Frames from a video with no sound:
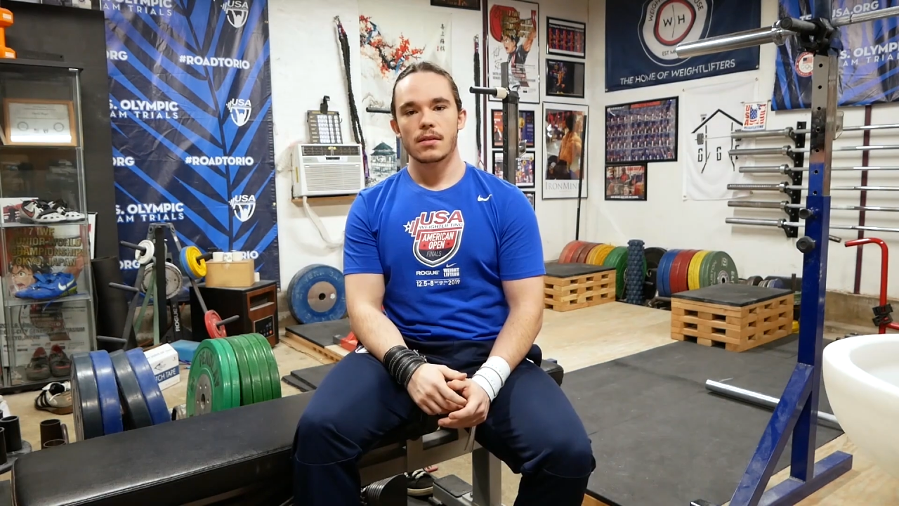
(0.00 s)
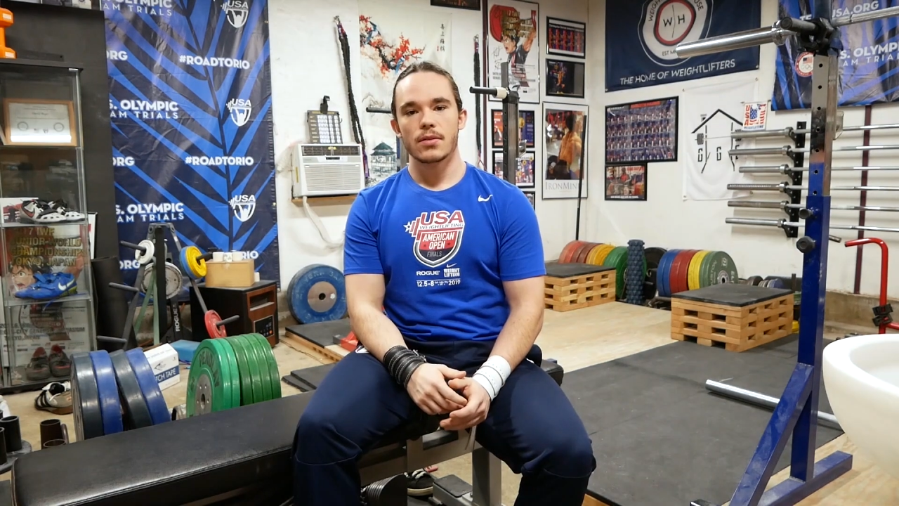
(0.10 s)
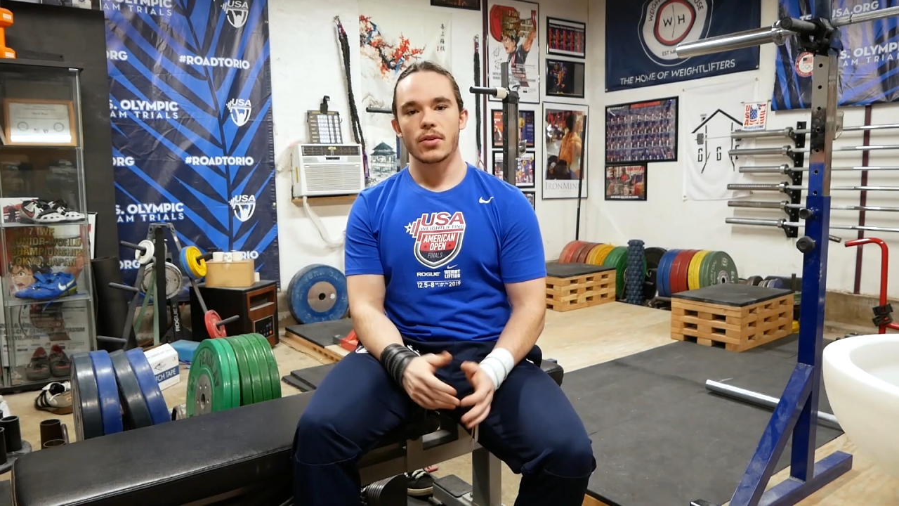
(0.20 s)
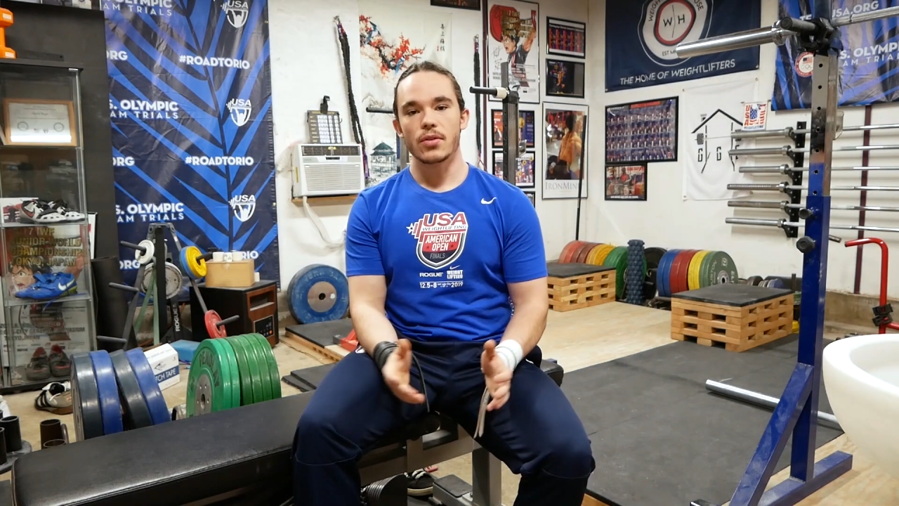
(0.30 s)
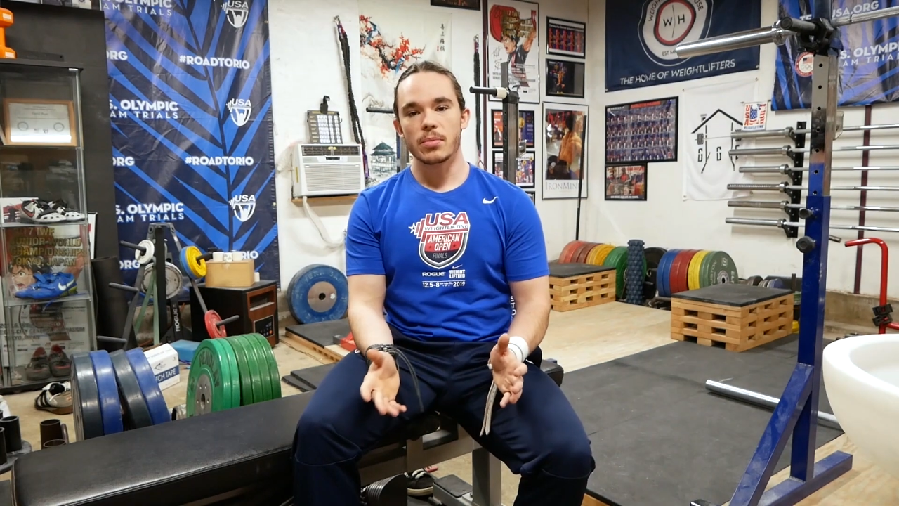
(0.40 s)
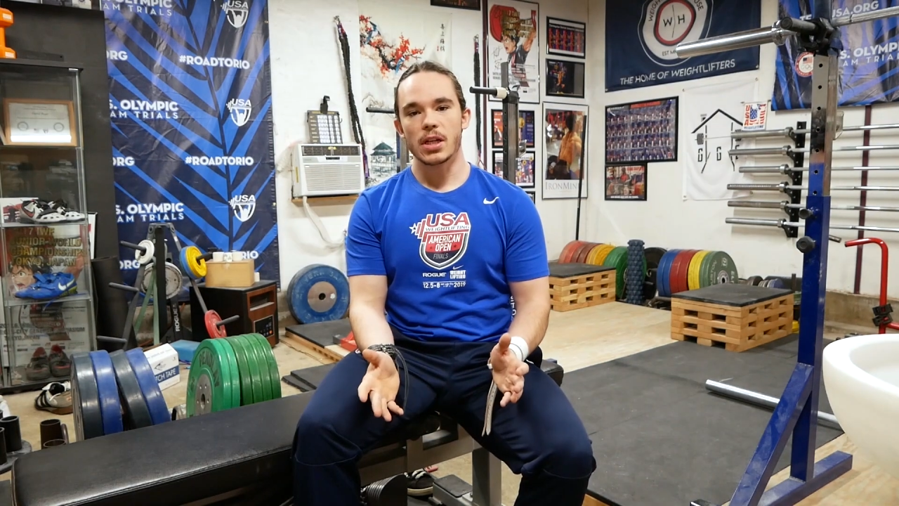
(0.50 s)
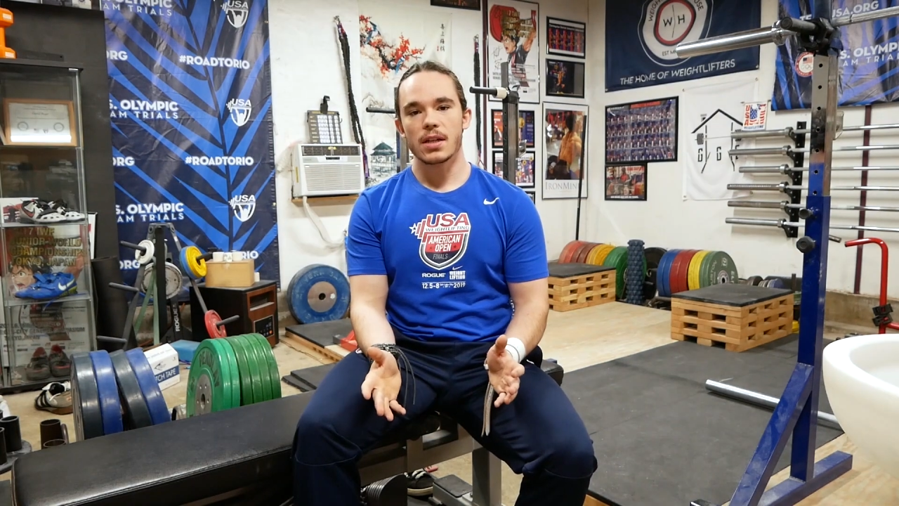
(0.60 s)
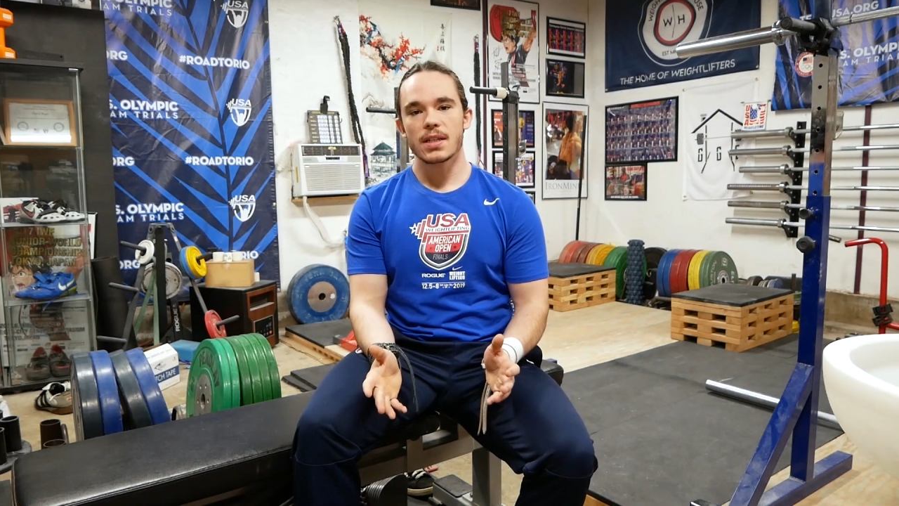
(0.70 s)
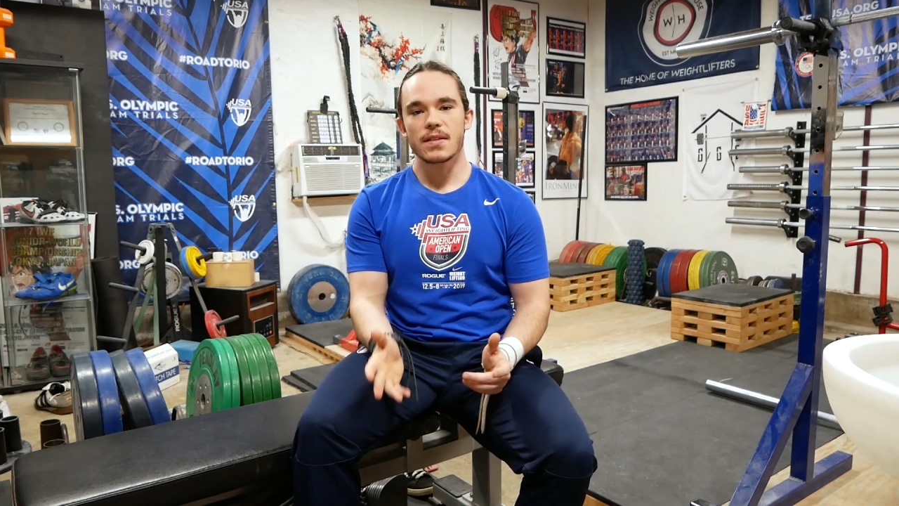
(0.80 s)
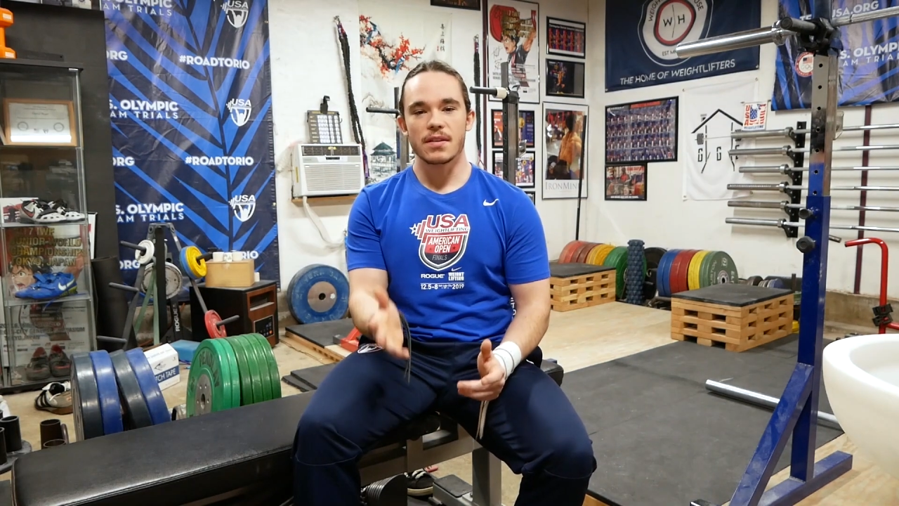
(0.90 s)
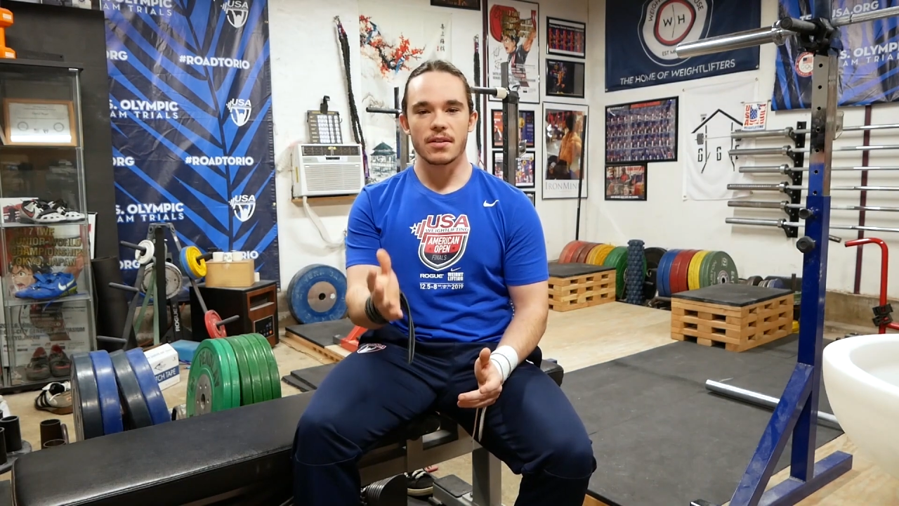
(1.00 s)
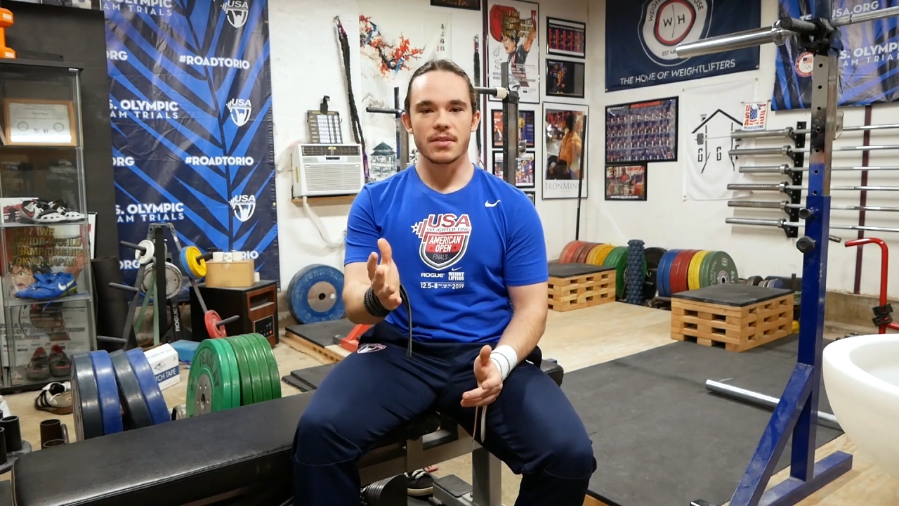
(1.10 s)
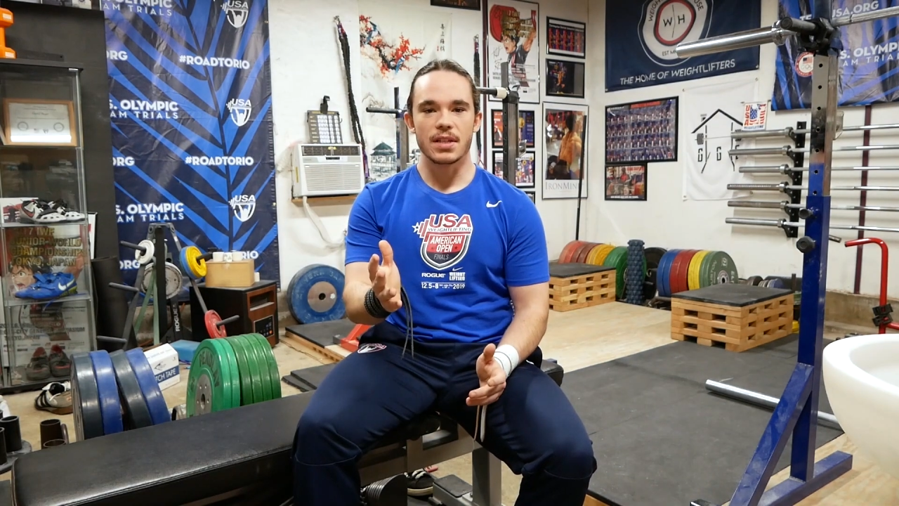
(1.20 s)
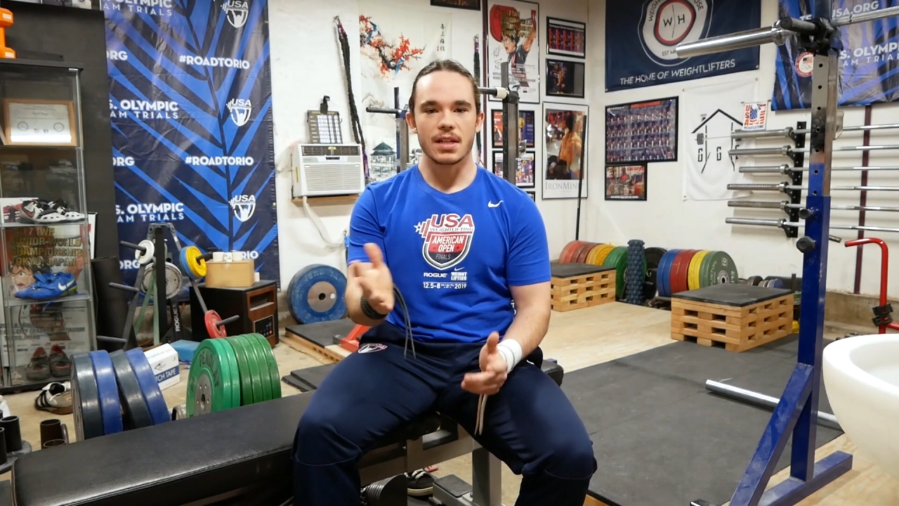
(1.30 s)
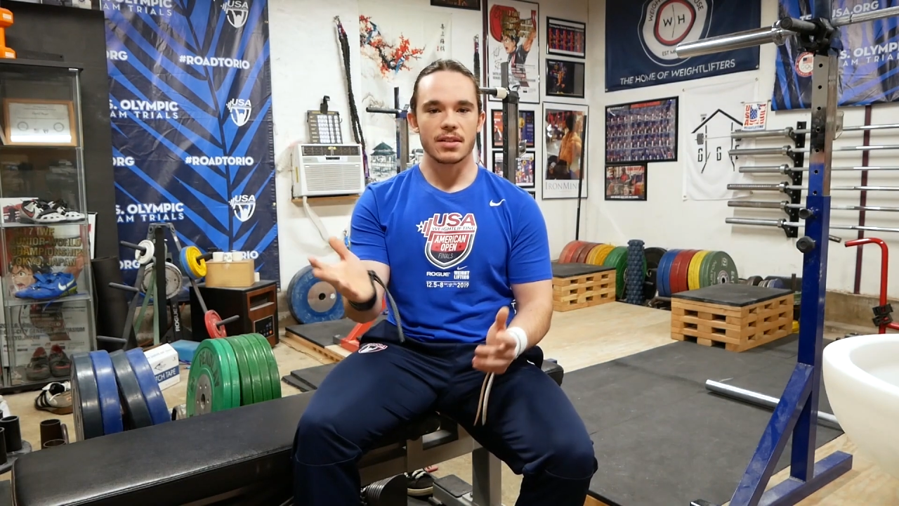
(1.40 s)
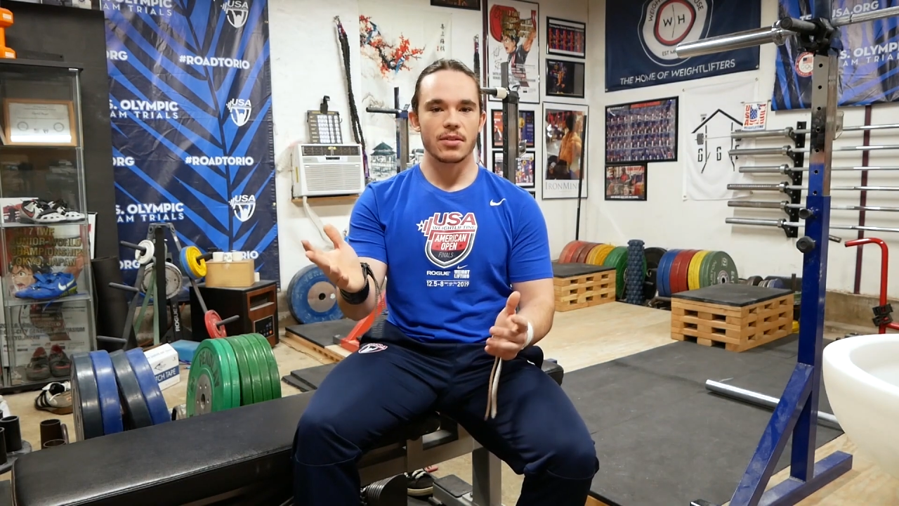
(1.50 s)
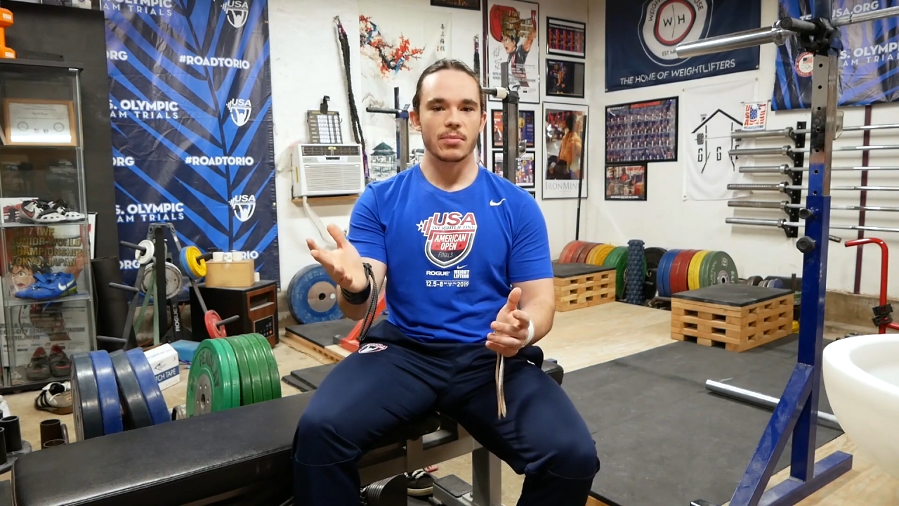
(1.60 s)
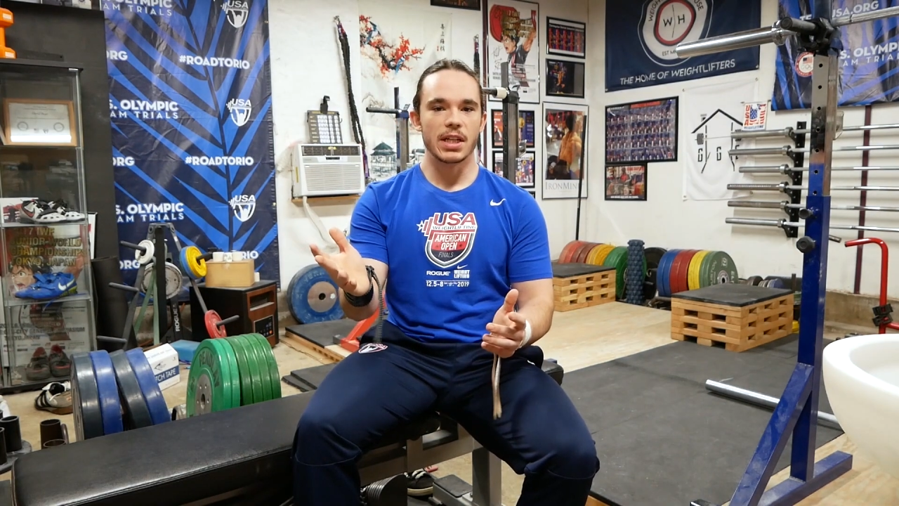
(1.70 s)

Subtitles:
So to be honest, there's not too